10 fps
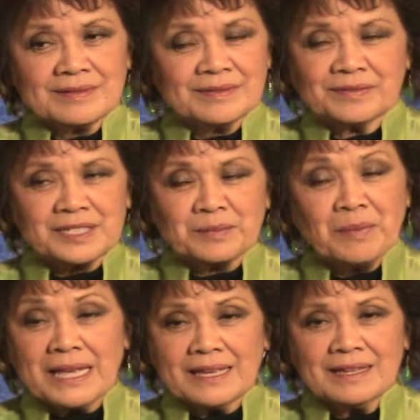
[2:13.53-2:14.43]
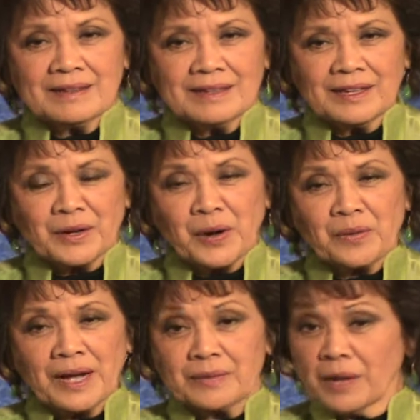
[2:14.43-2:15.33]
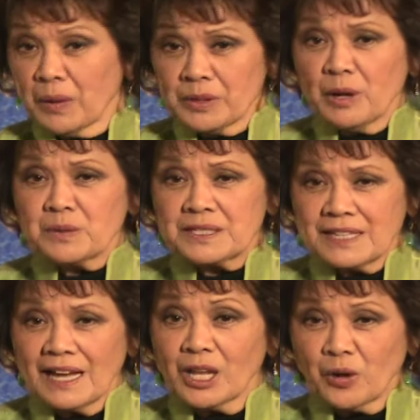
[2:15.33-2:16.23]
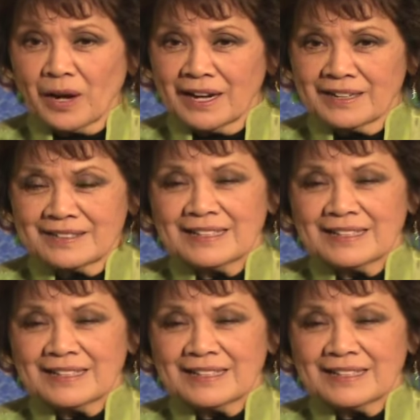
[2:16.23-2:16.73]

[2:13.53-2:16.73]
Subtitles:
was me, you know, I would always say aloha,